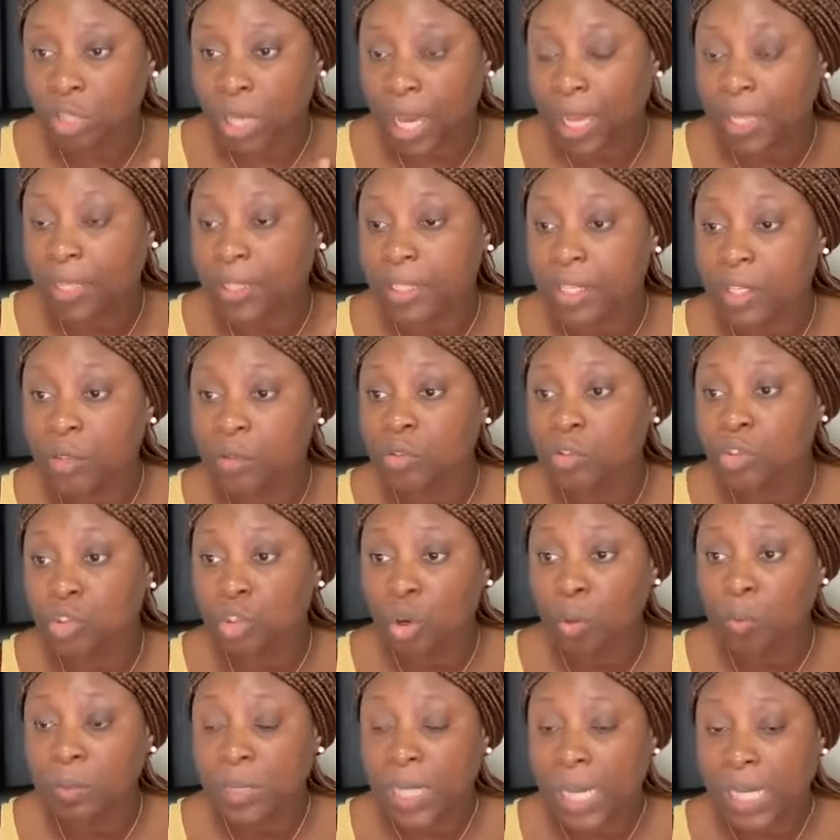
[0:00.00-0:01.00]
ideal
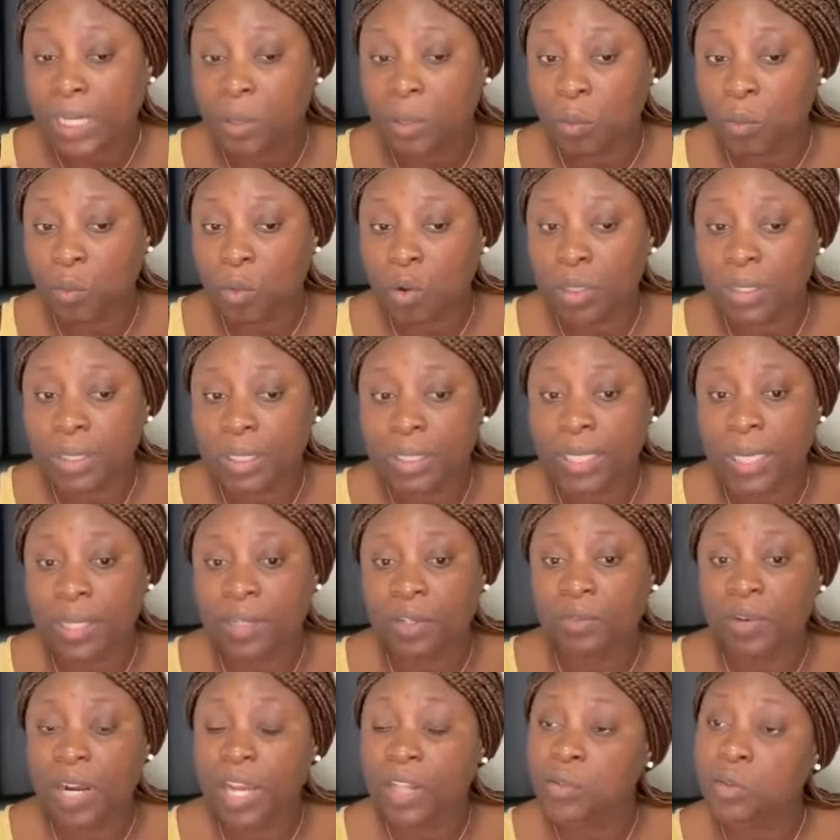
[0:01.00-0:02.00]
job that they
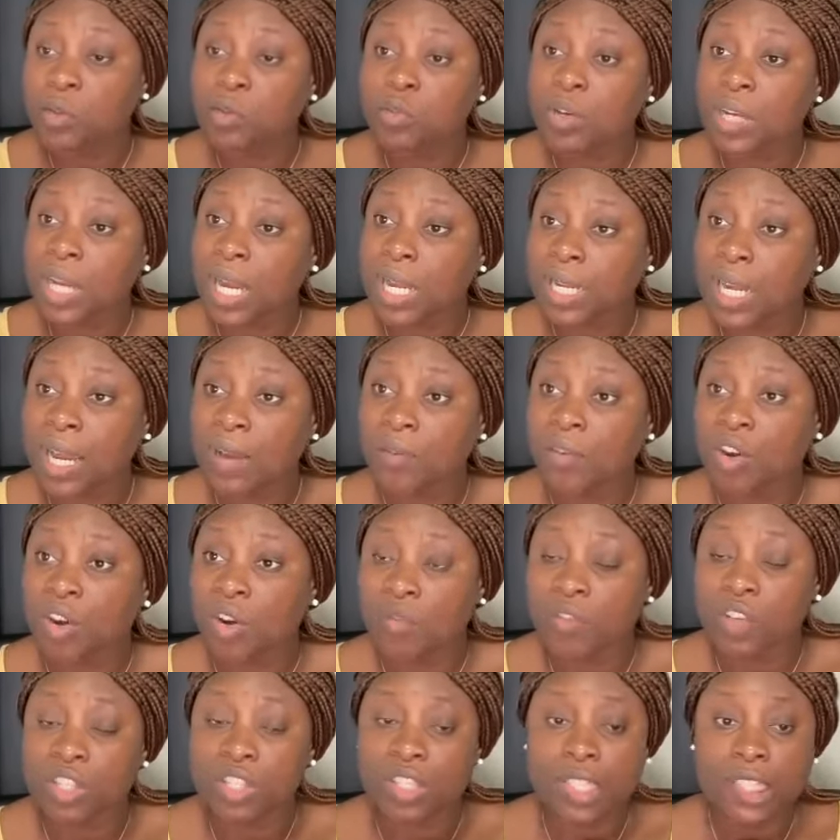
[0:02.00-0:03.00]
wanted, right? So you can have a
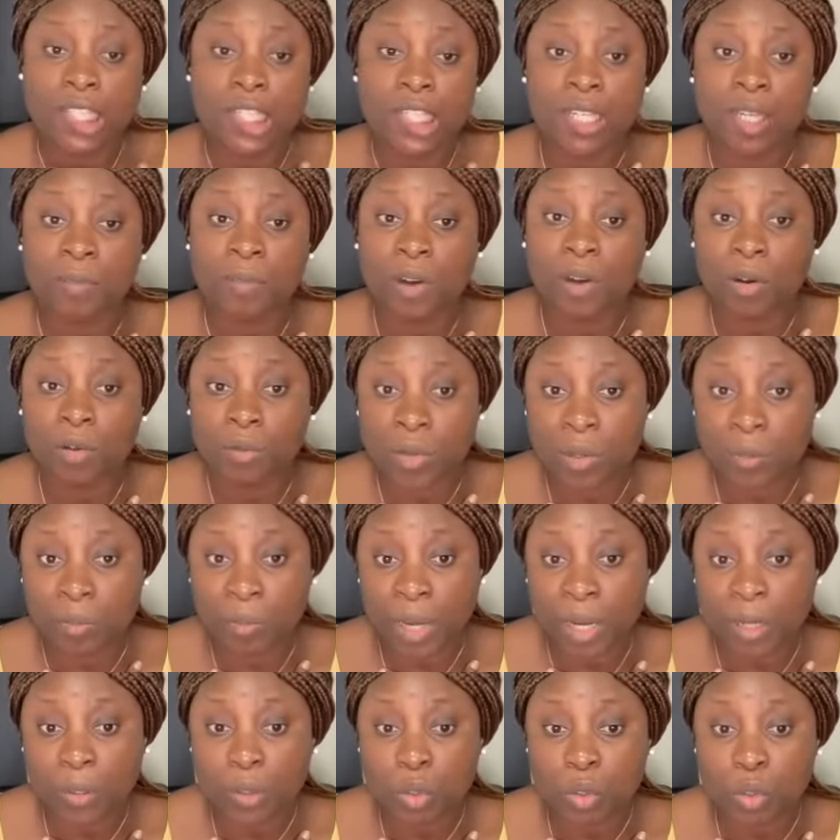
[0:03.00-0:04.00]
conversation about going
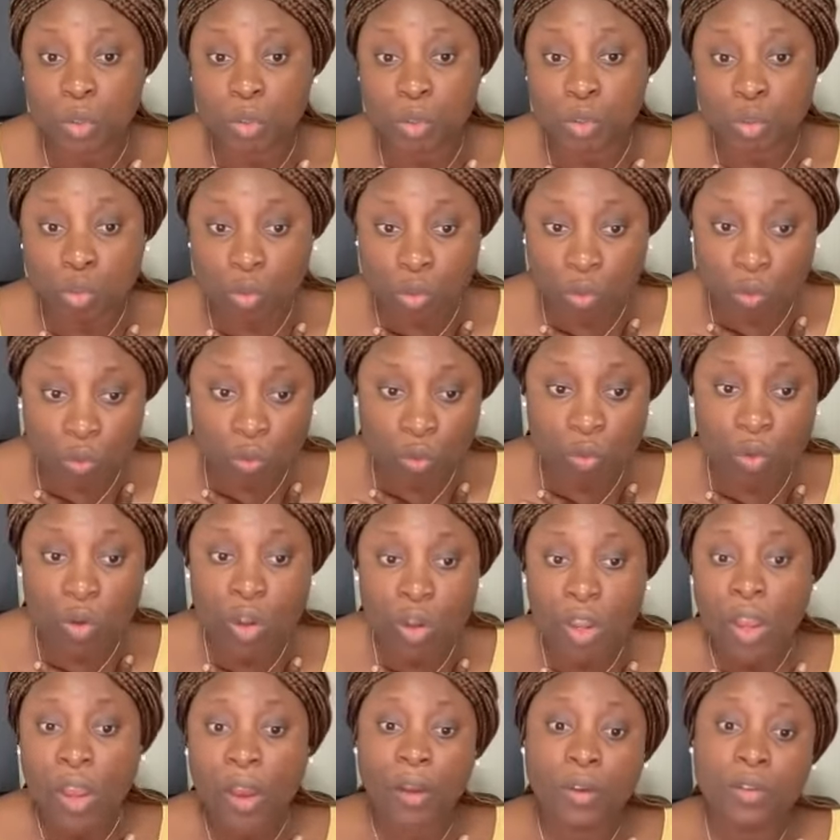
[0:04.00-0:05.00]
back to
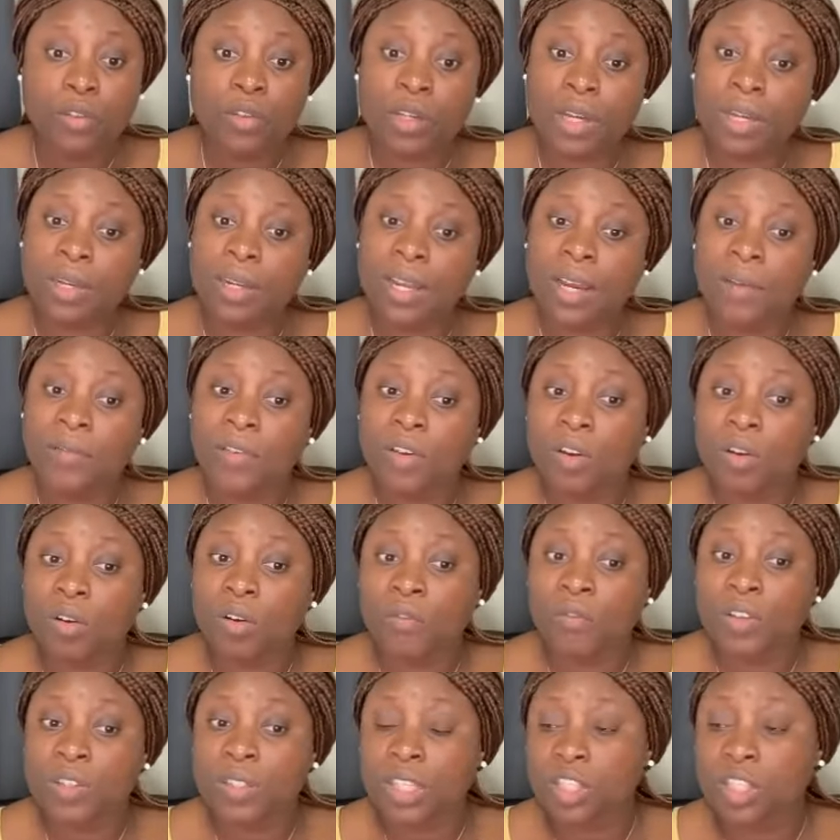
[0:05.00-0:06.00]
school. You can have a
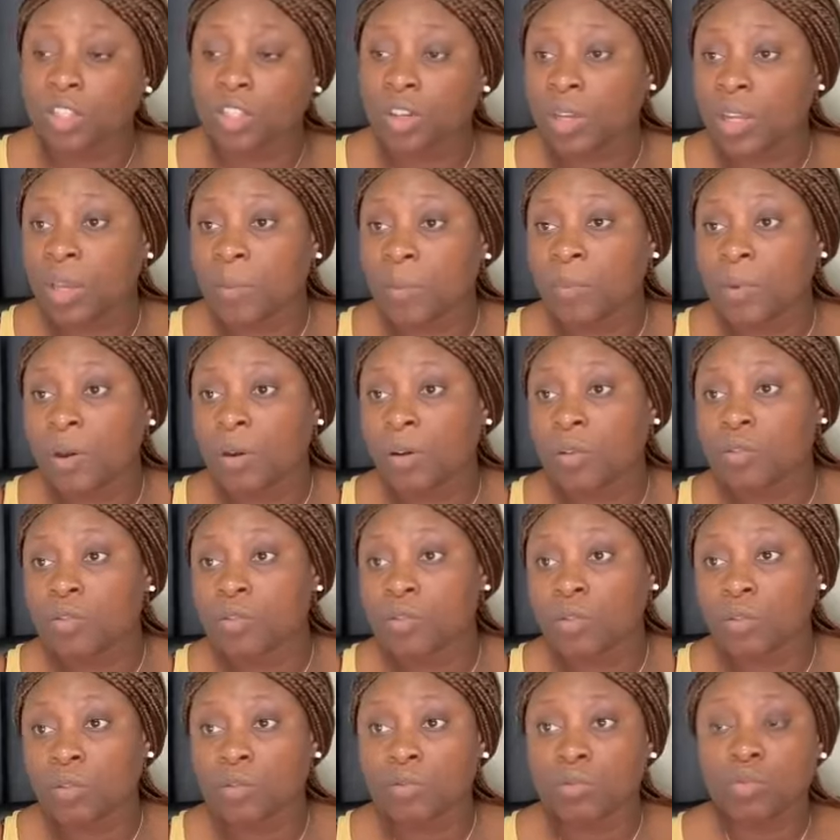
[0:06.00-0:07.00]
conversation about
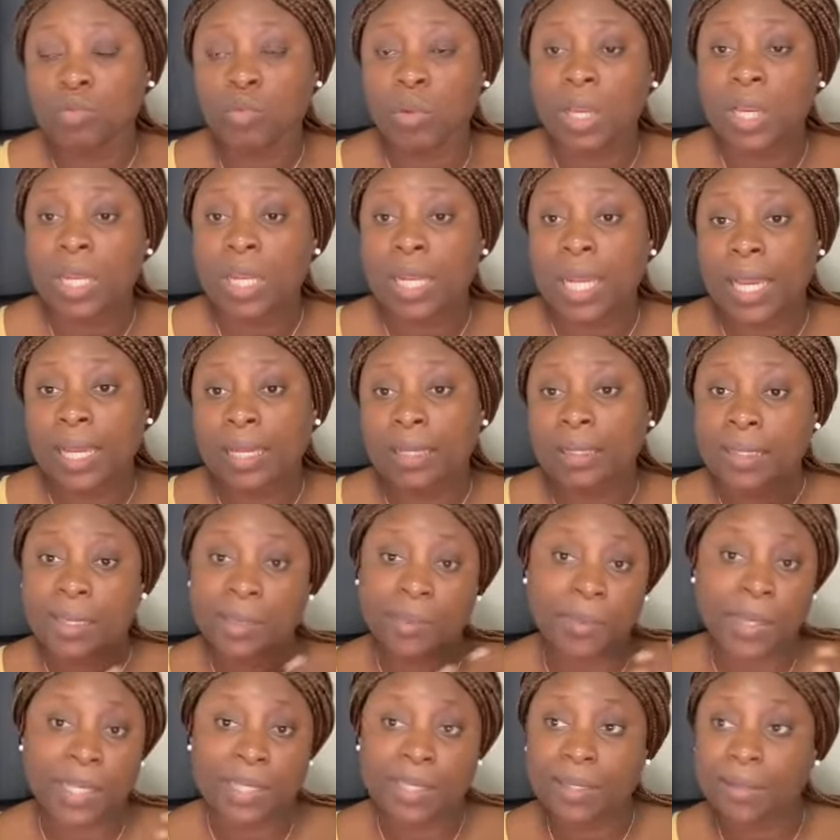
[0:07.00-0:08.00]
doing like a
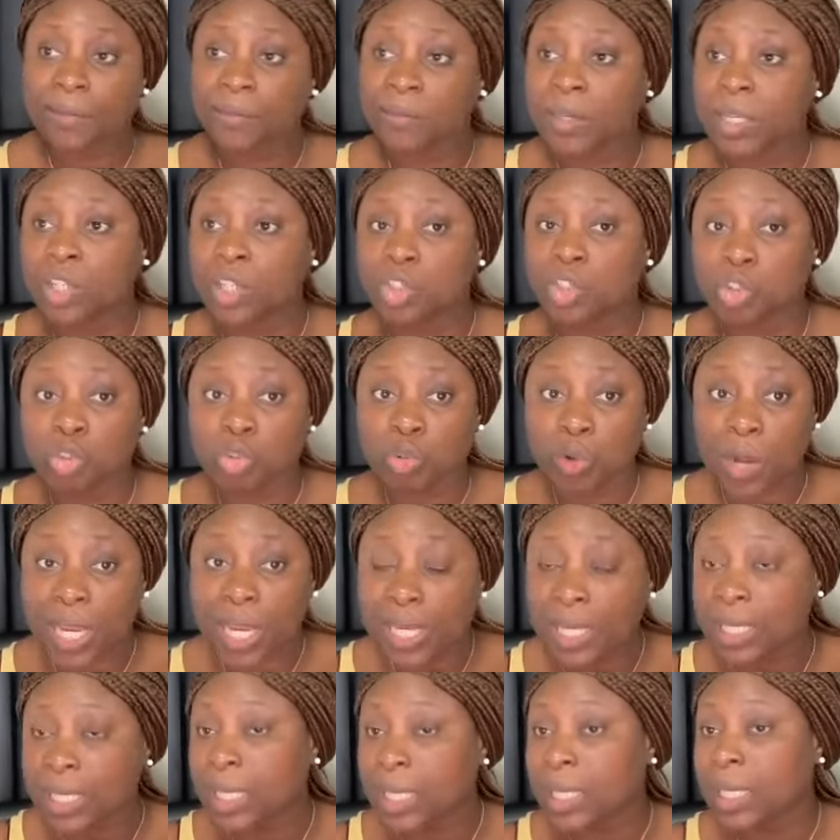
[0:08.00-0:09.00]
specific
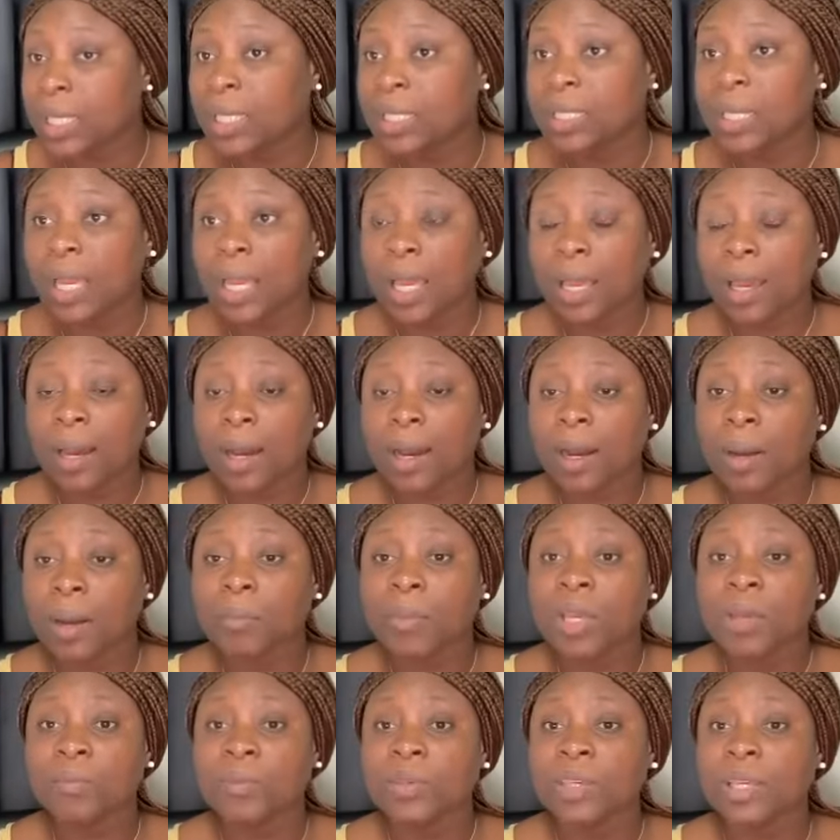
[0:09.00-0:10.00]
training,
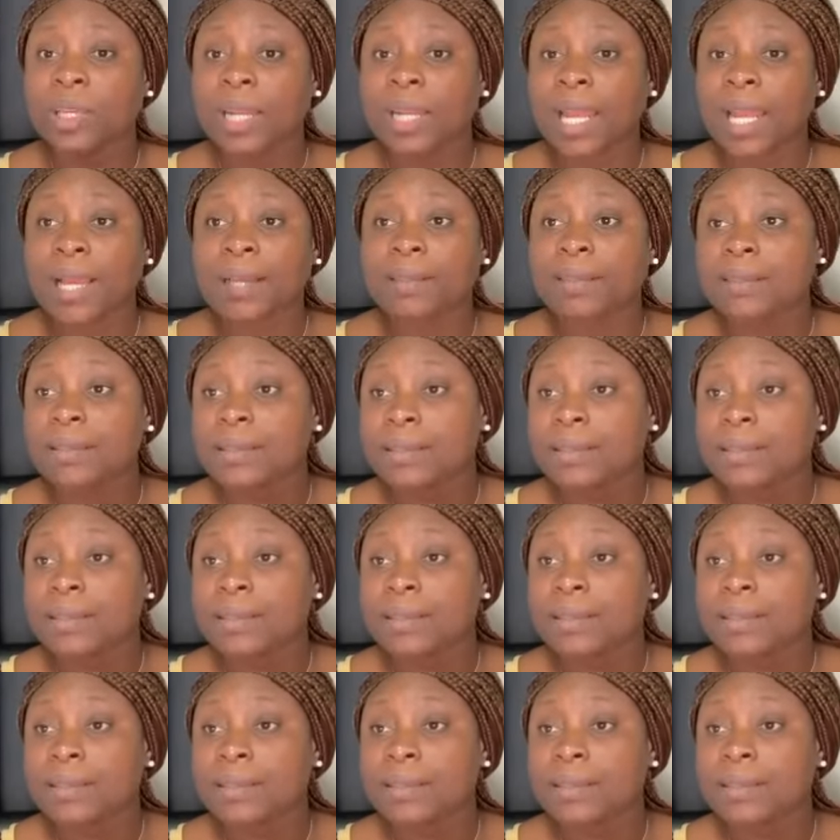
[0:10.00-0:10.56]
maybe like